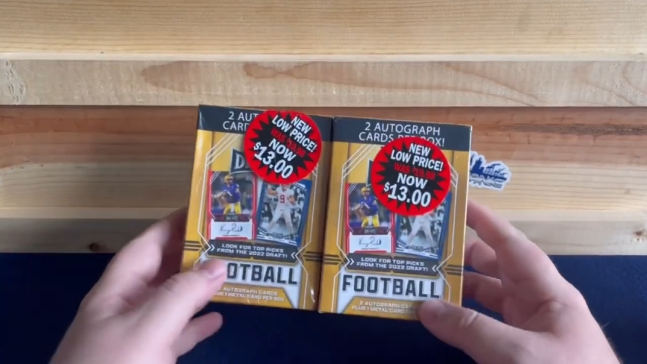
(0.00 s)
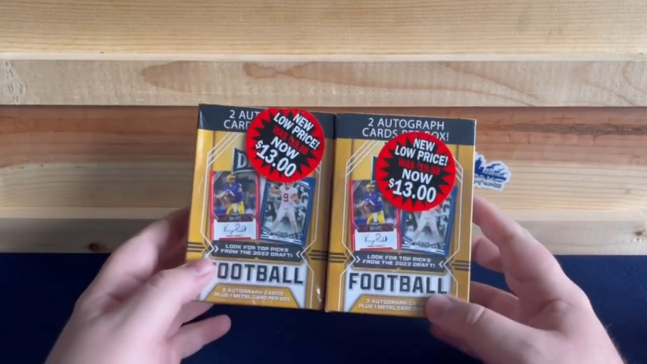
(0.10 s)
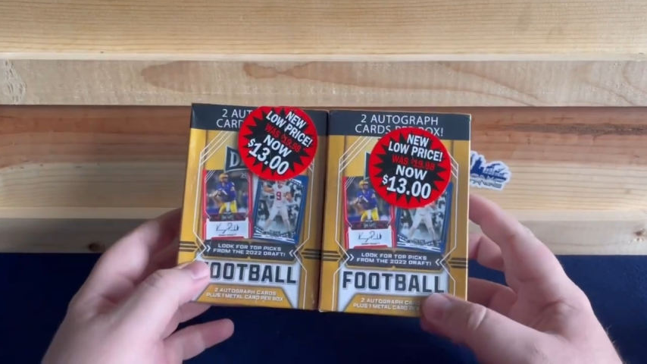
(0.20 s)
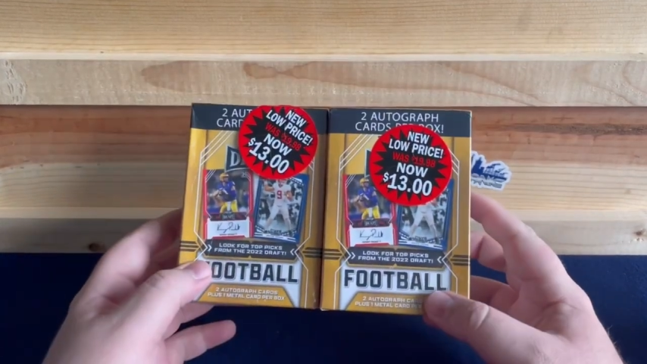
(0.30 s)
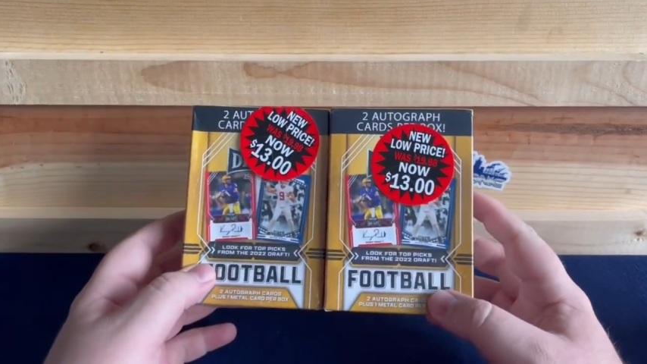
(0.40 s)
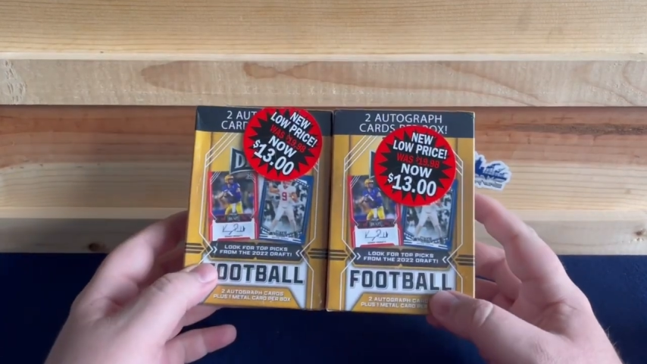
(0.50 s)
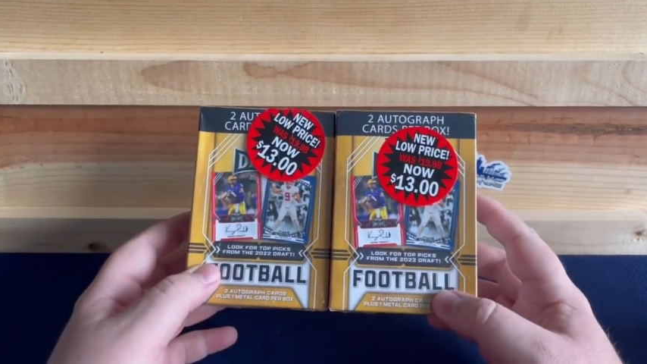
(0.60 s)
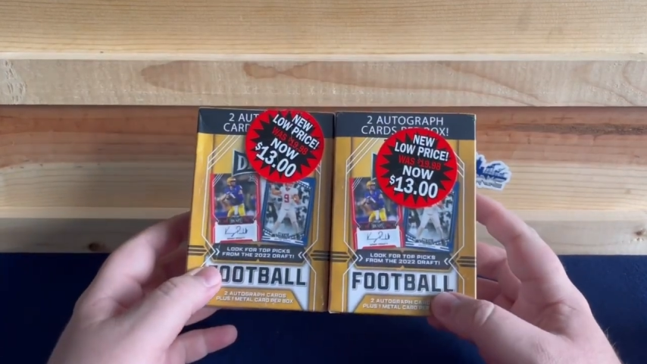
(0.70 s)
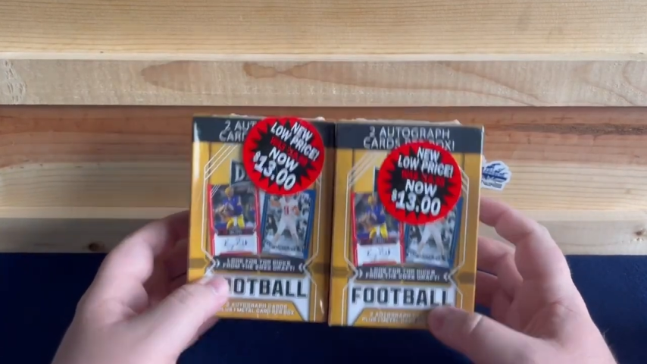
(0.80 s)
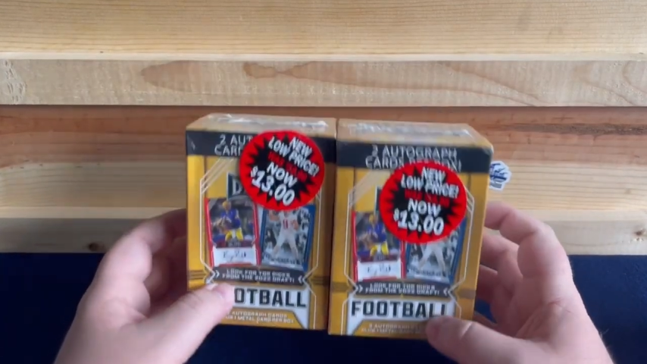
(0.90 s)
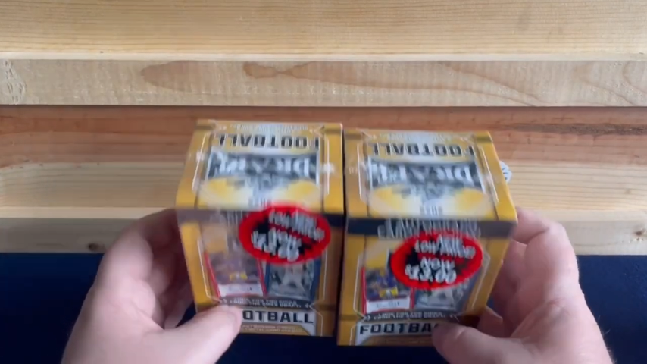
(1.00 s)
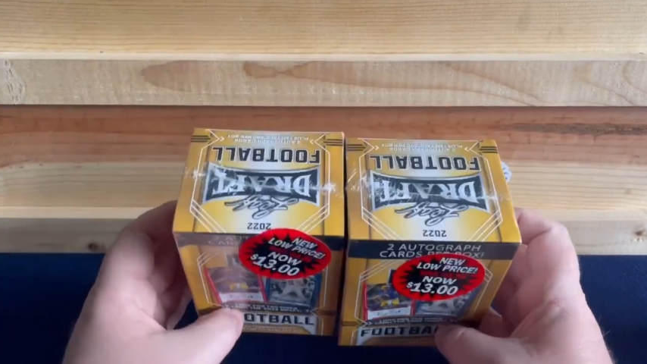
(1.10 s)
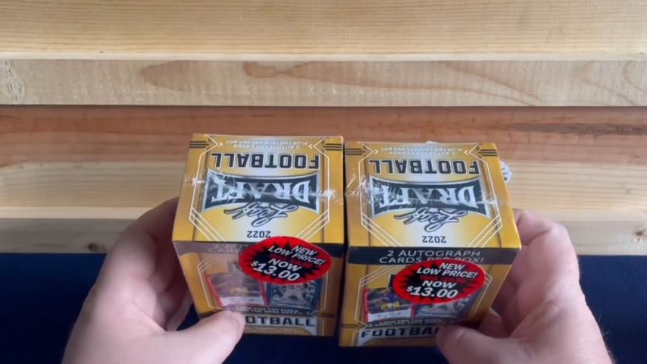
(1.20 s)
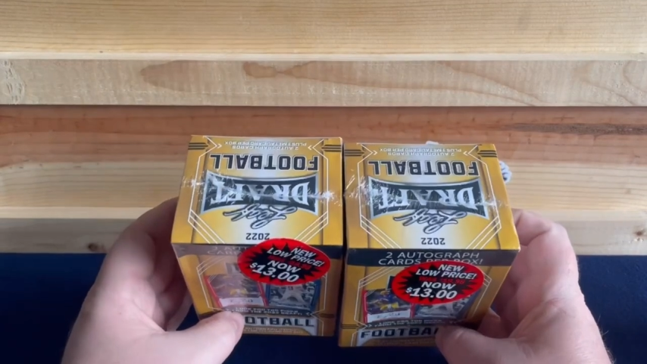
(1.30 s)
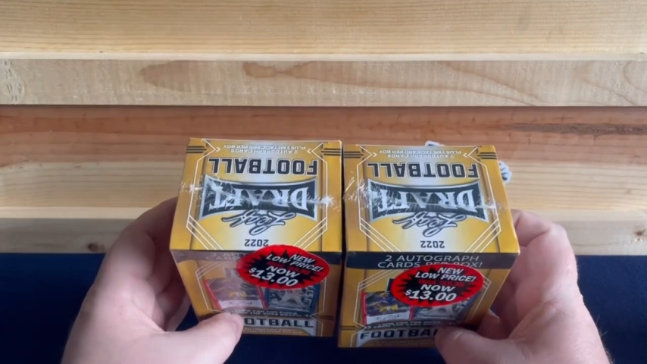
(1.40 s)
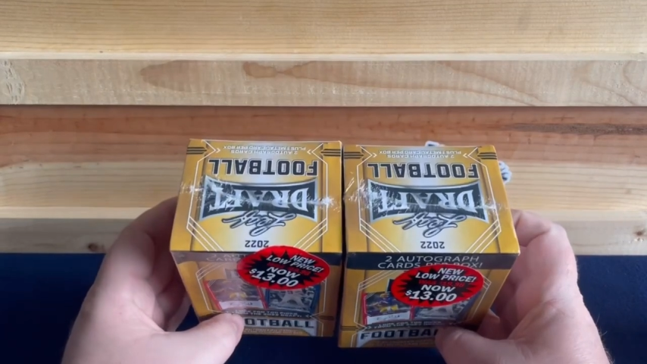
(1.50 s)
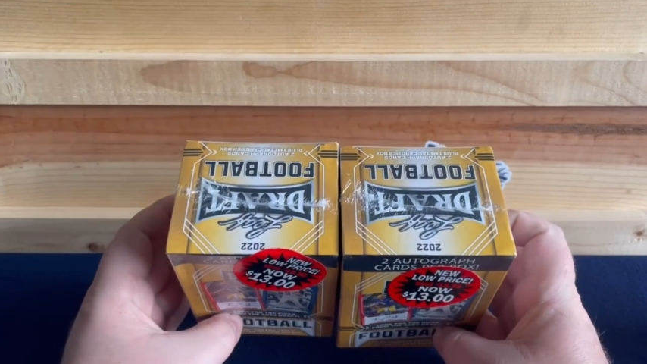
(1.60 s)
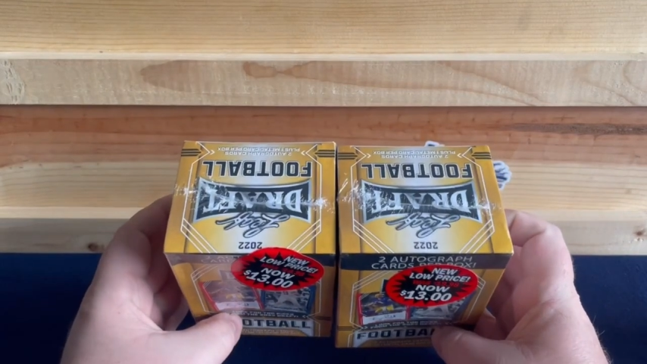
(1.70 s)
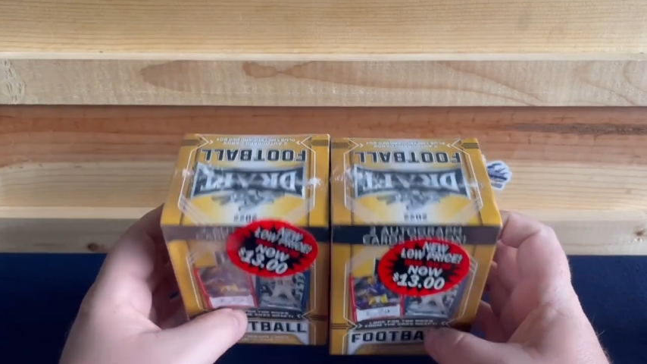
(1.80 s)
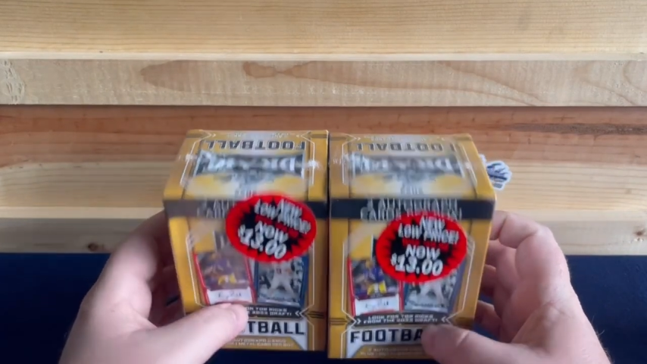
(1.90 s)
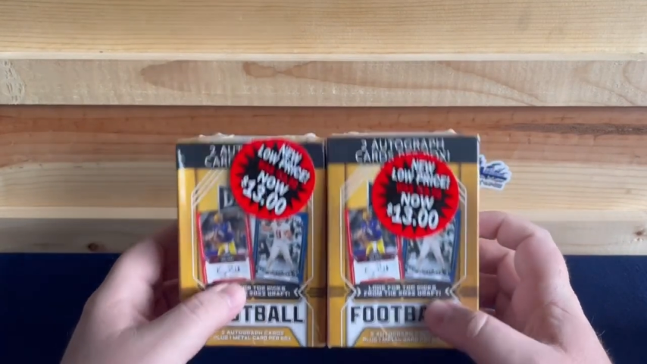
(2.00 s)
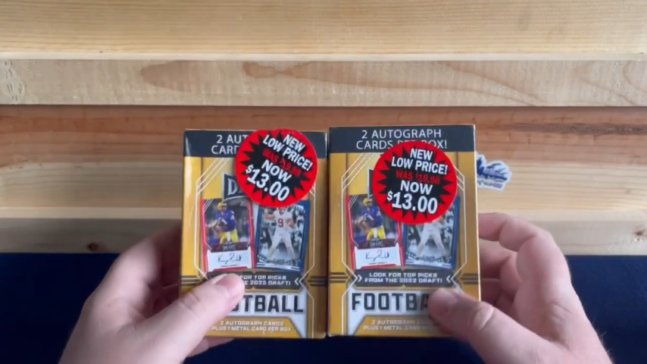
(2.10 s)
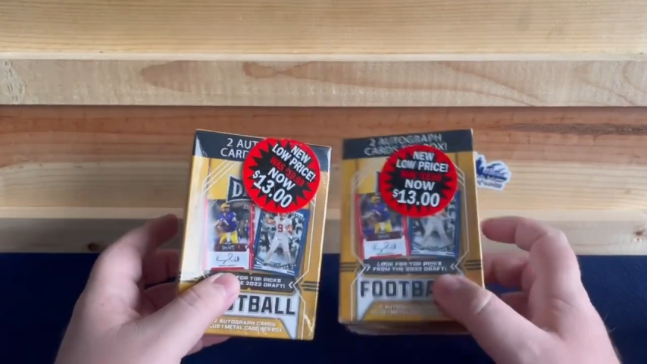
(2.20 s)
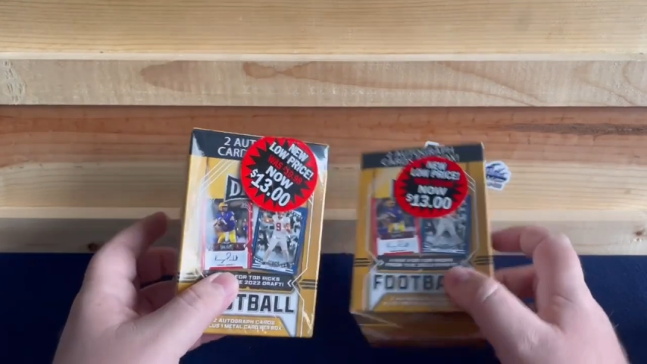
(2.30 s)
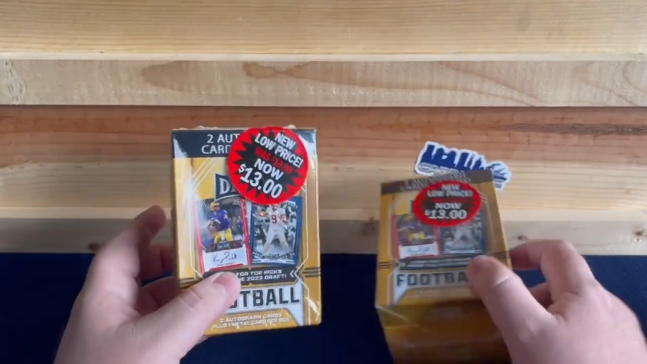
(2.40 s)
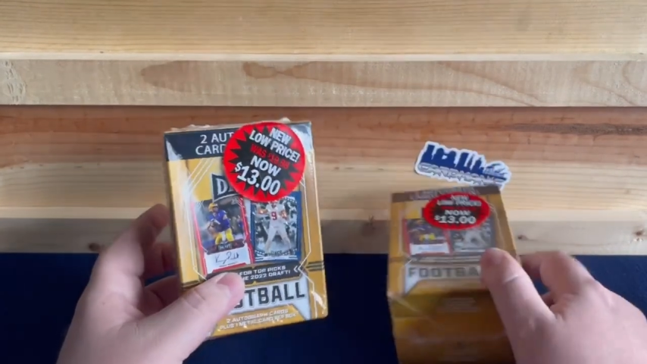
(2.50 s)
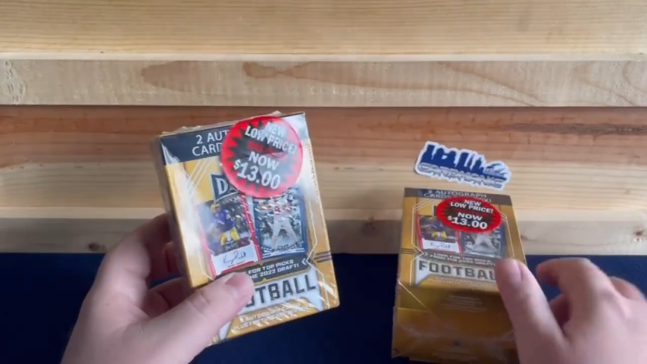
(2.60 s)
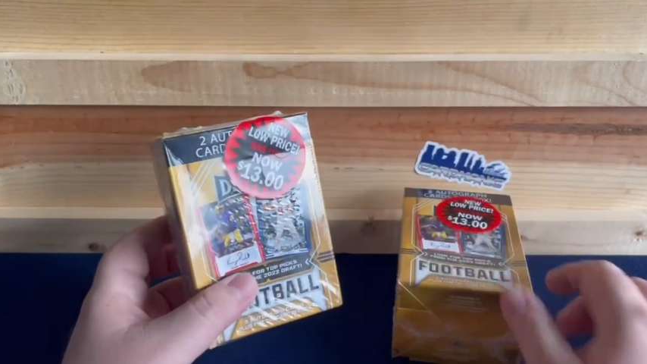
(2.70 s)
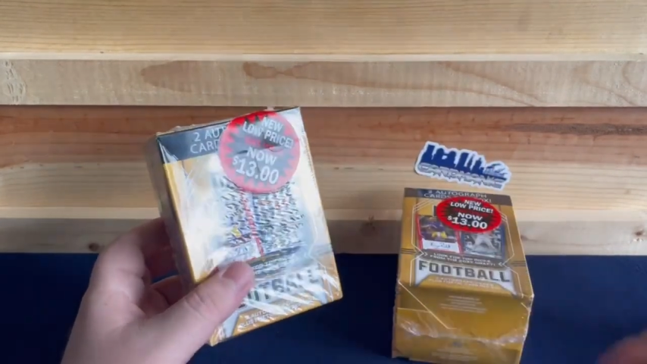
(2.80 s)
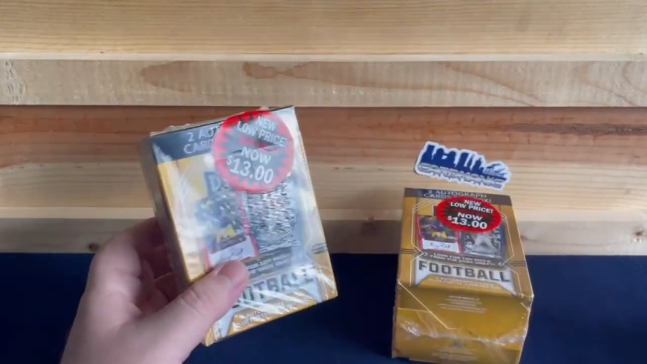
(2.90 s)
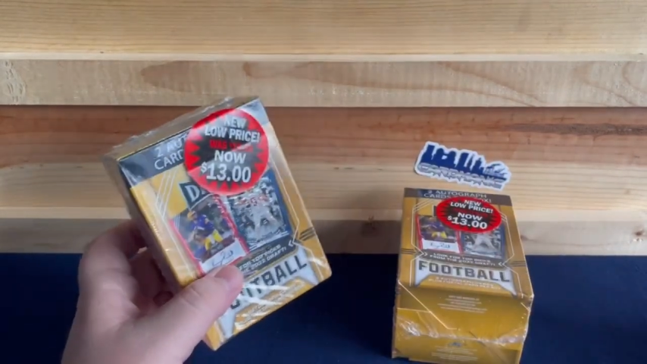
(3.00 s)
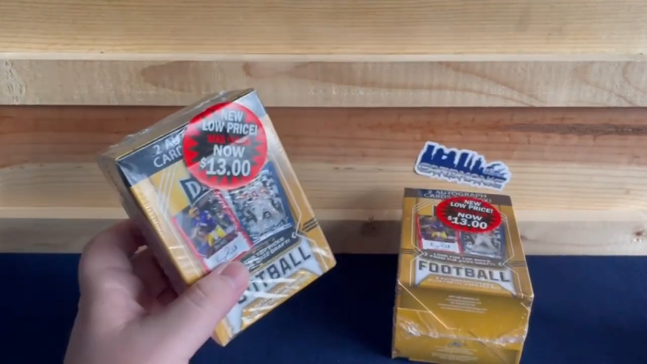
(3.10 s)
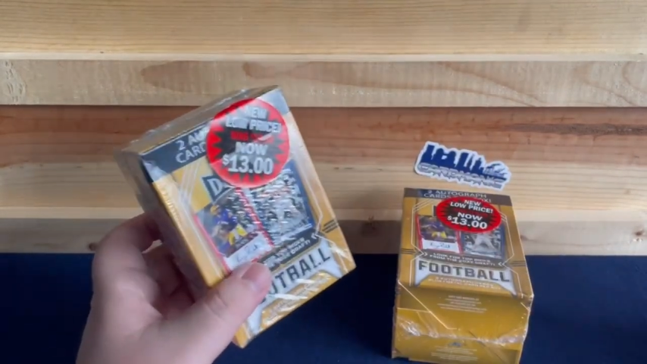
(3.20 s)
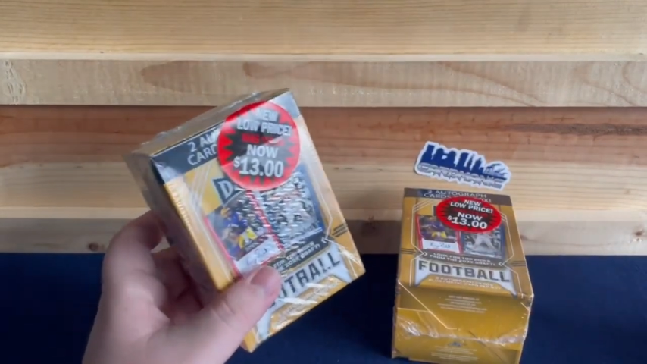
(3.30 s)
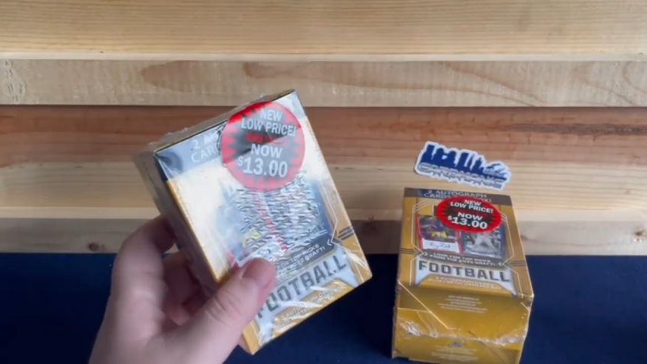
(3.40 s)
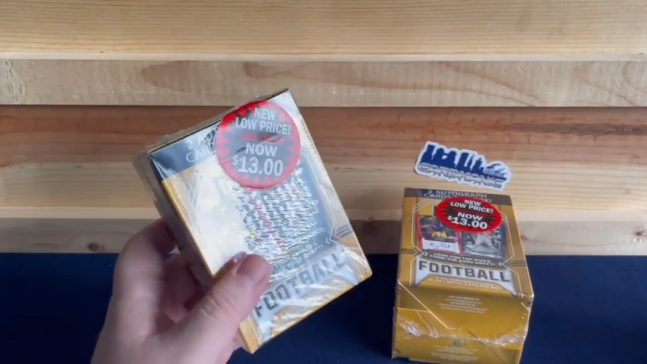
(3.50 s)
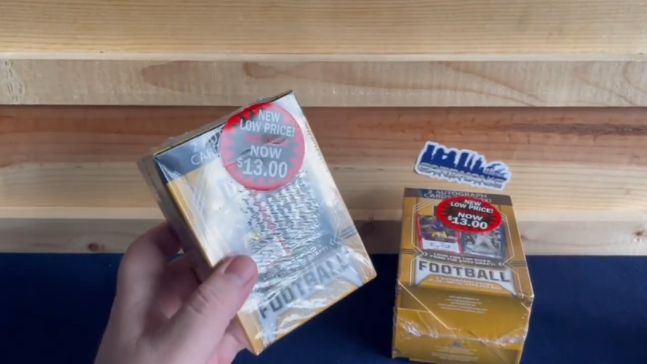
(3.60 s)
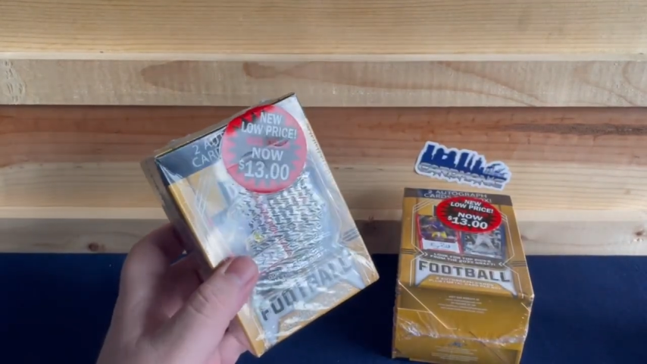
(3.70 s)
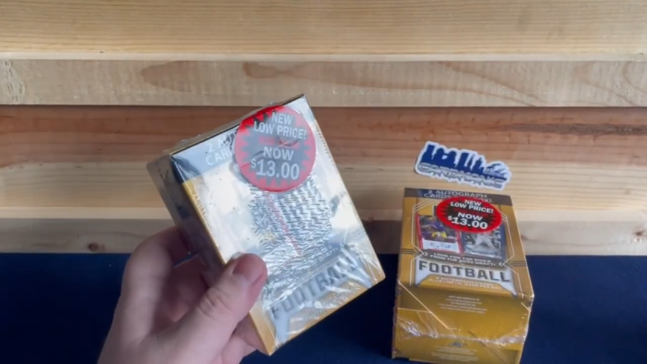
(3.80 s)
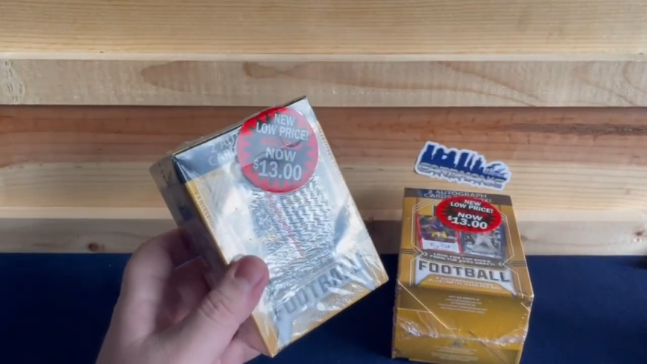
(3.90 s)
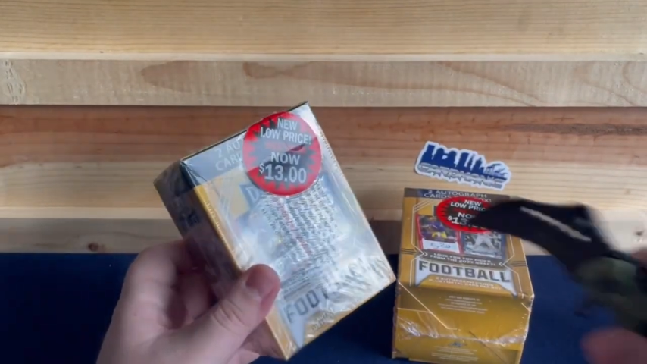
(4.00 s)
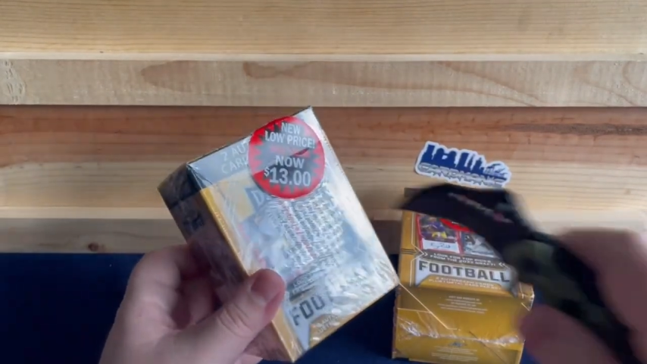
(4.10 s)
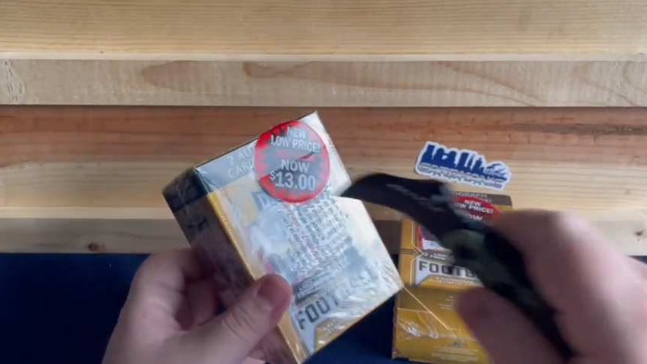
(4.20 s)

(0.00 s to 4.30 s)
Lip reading: (no speaker visible)